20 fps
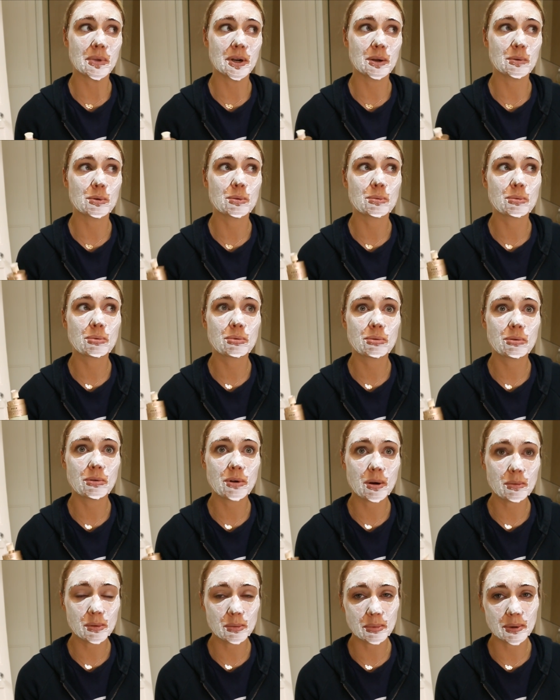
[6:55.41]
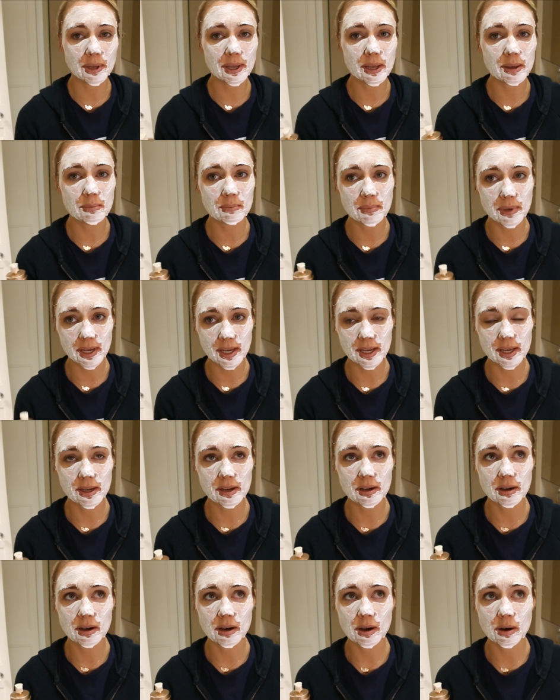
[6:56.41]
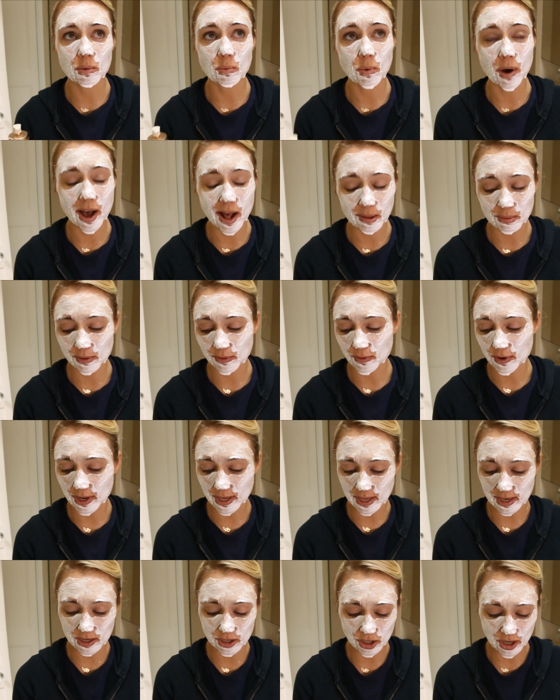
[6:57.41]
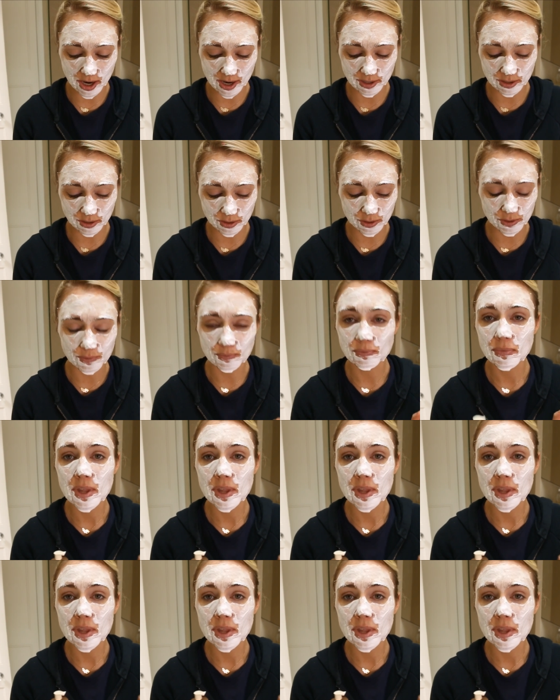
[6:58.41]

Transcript: but it will probably be a while before I get a chance to.